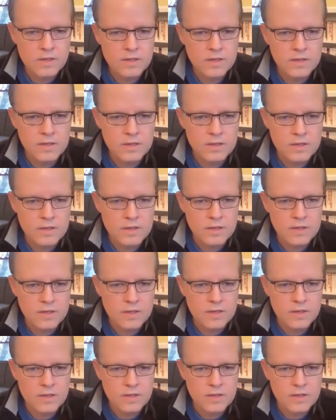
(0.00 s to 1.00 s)

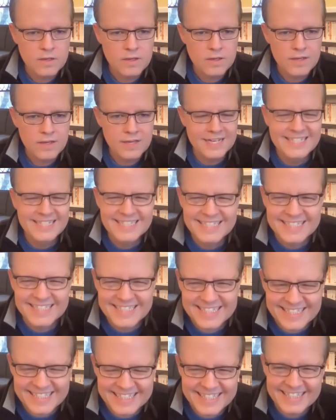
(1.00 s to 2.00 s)

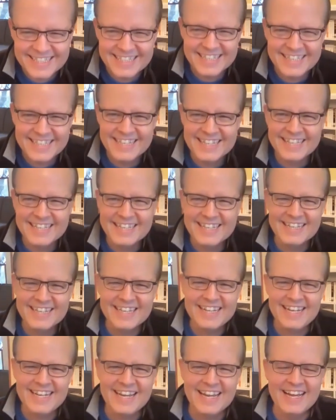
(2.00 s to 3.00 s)

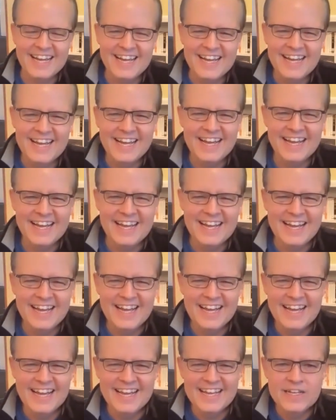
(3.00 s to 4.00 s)

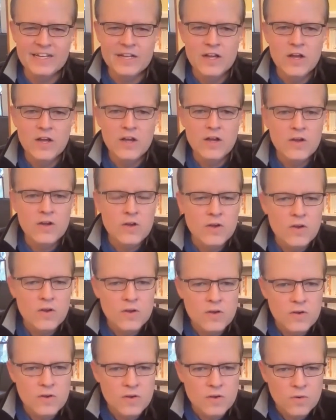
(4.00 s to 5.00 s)

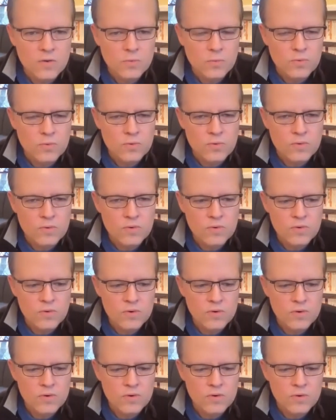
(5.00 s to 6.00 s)
[no speech]